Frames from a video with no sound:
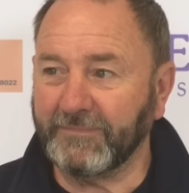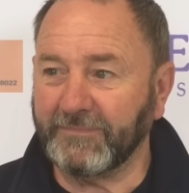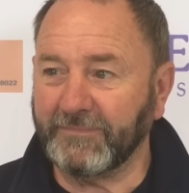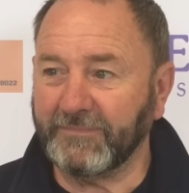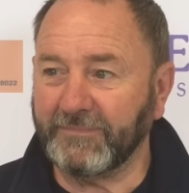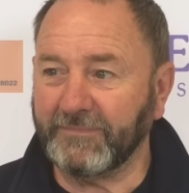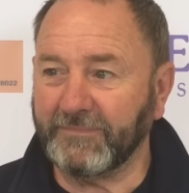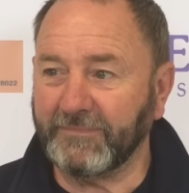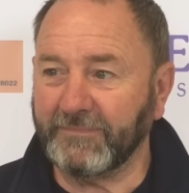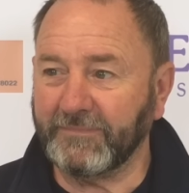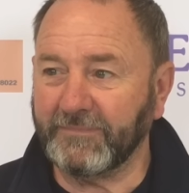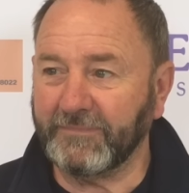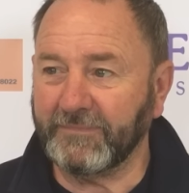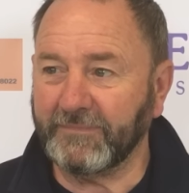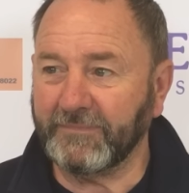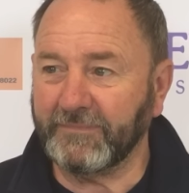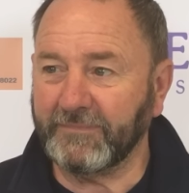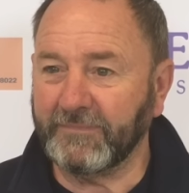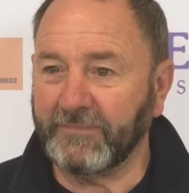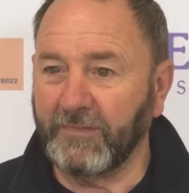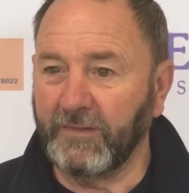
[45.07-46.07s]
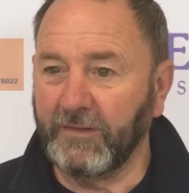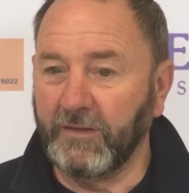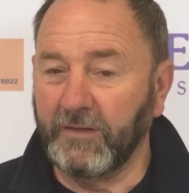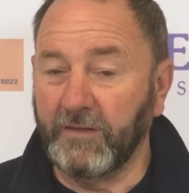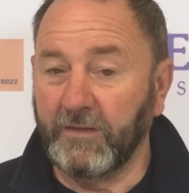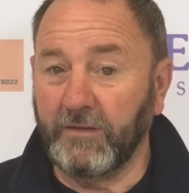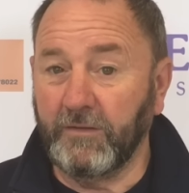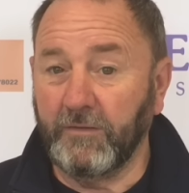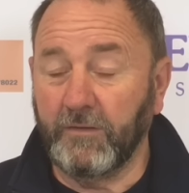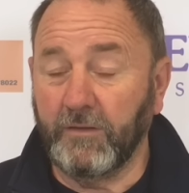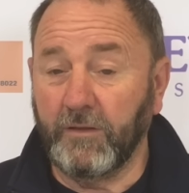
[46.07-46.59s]
windfall for the club?
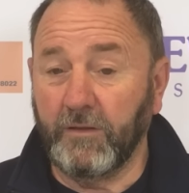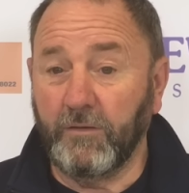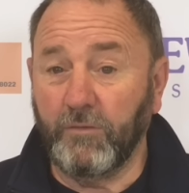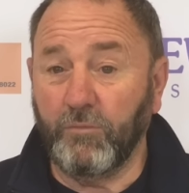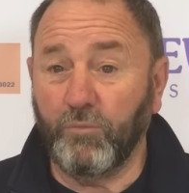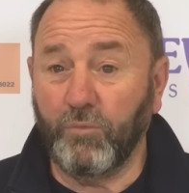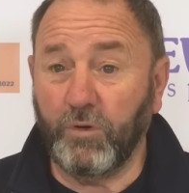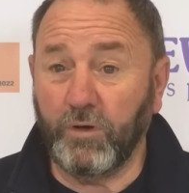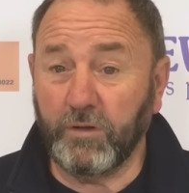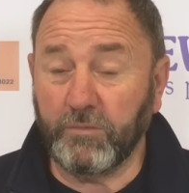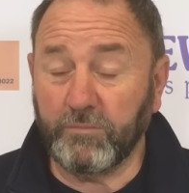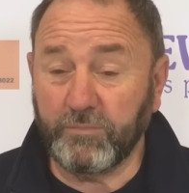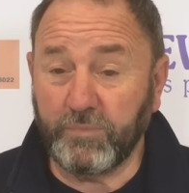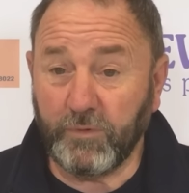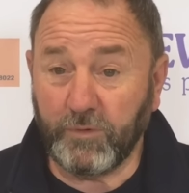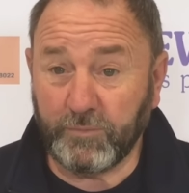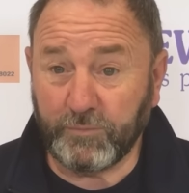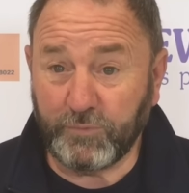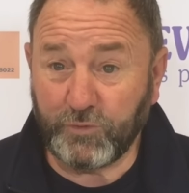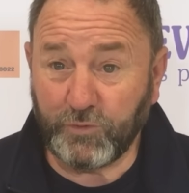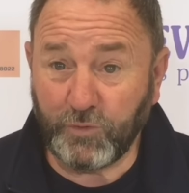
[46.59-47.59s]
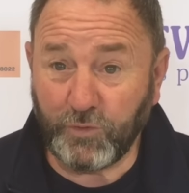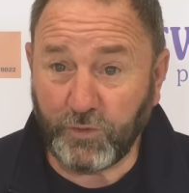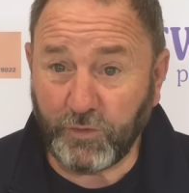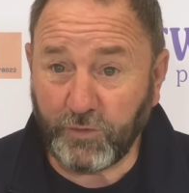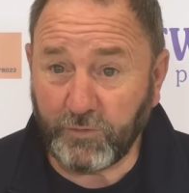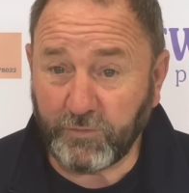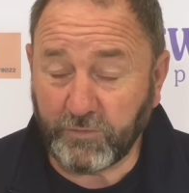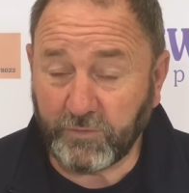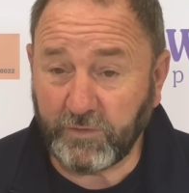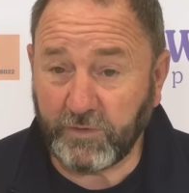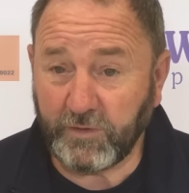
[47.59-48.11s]
Well, I'm, I'm
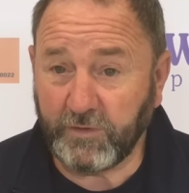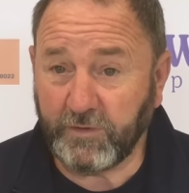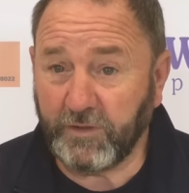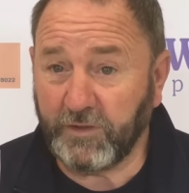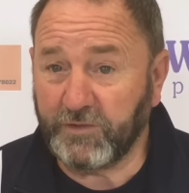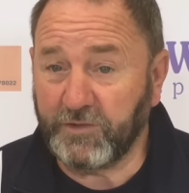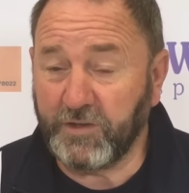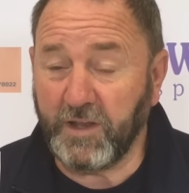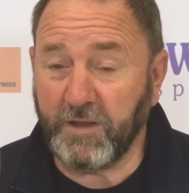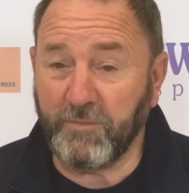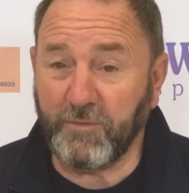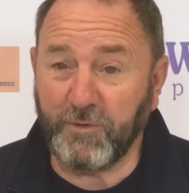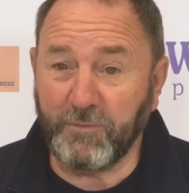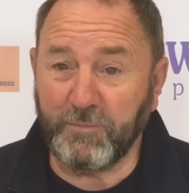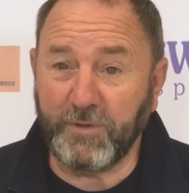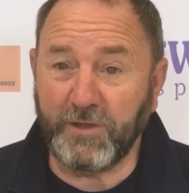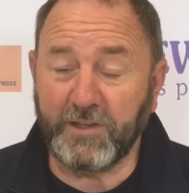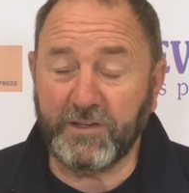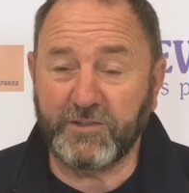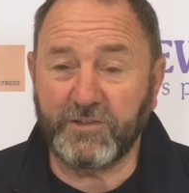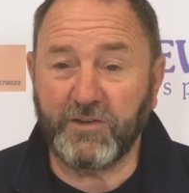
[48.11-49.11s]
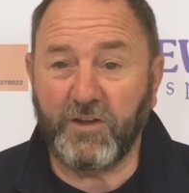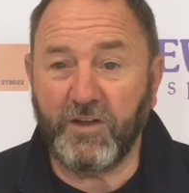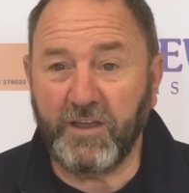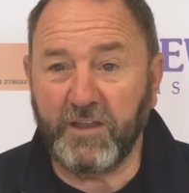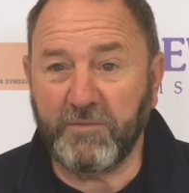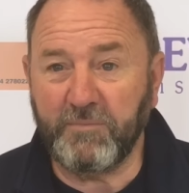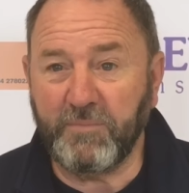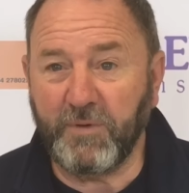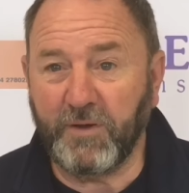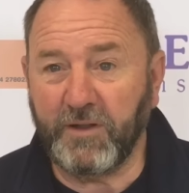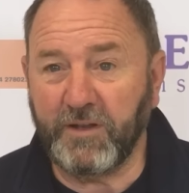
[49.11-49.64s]
sure the chairman will be
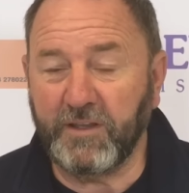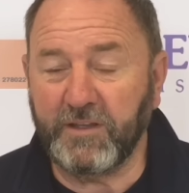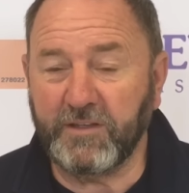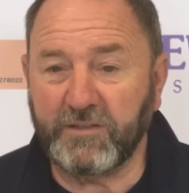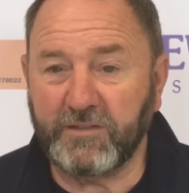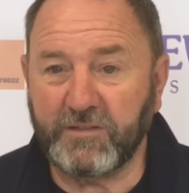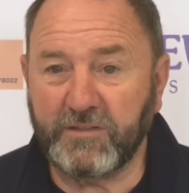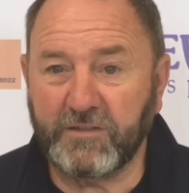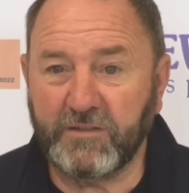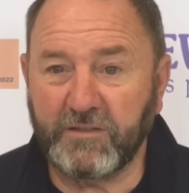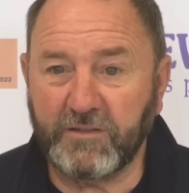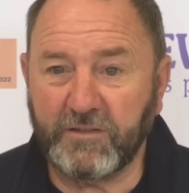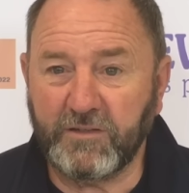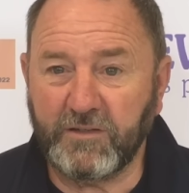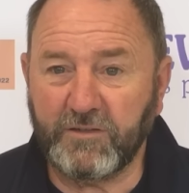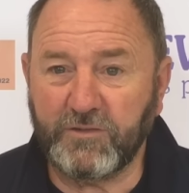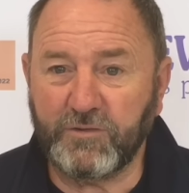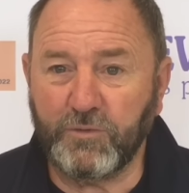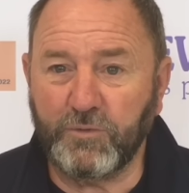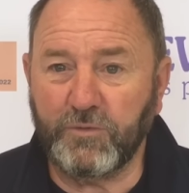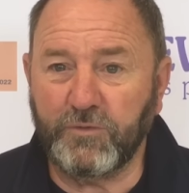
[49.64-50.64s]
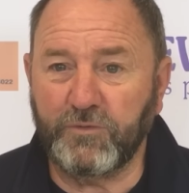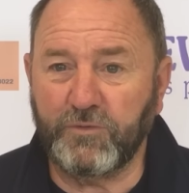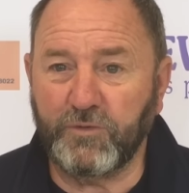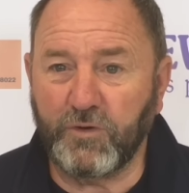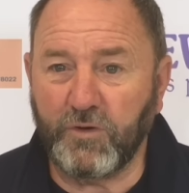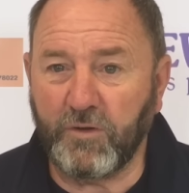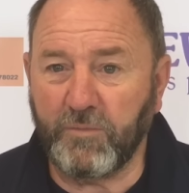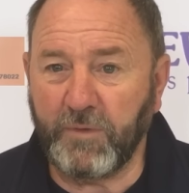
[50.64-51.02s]
excited by this sort of draw.